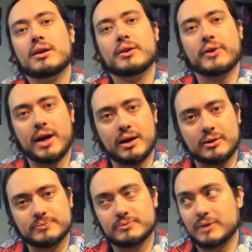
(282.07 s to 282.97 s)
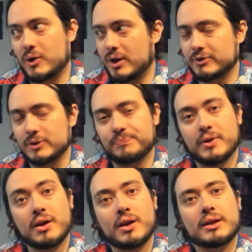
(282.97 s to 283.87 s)
Now, however,
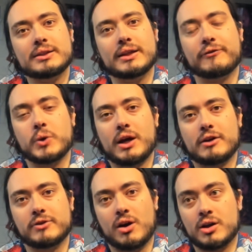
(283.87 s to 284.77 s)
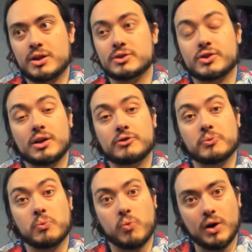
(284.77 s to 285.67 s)
if you have an audience of
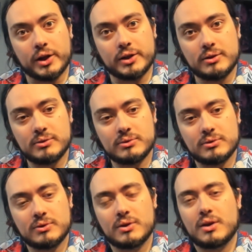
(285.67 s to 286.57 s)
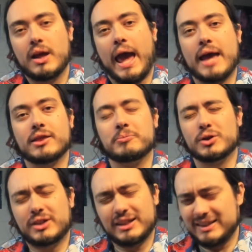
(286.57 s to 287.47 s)
1, and the
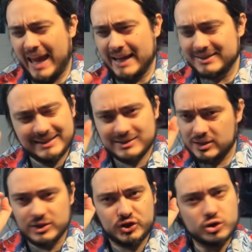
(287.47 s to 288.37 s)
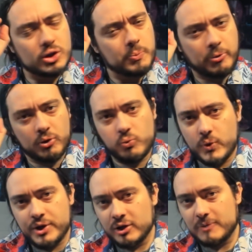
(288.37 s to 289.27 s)
book is this super
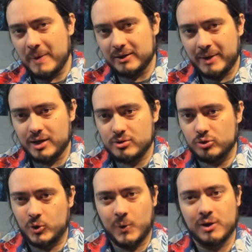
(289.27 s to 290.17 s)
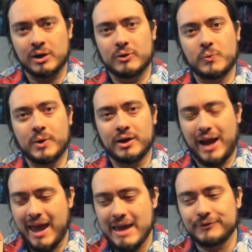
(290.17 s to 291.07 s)
weird mathematical quirk where
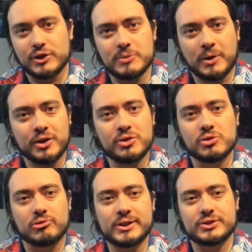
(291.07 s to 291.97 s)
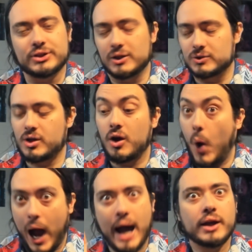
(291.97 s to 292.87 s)
everybody who reads it goes, oh,
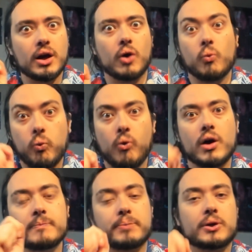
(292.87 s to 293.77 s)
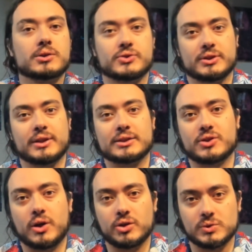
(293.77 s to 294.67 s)
I know one person that's
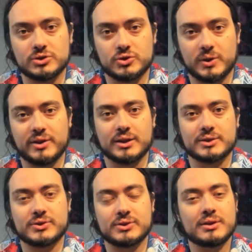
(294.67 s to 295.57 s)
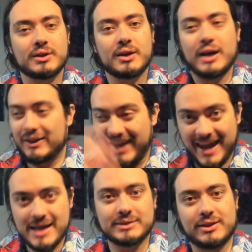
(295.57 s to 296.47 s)
going to enjoy this. And they
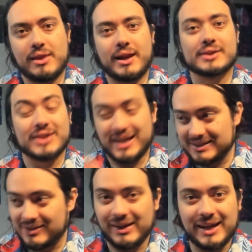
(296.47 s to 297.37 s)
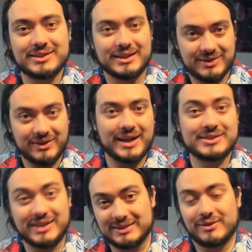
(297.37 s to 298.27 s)
hand it to the next guy, and to the next guy, and to the next guy,
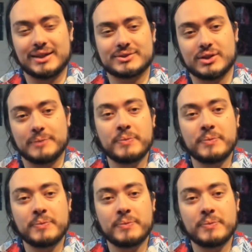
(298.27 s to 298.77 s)
and to the next guy.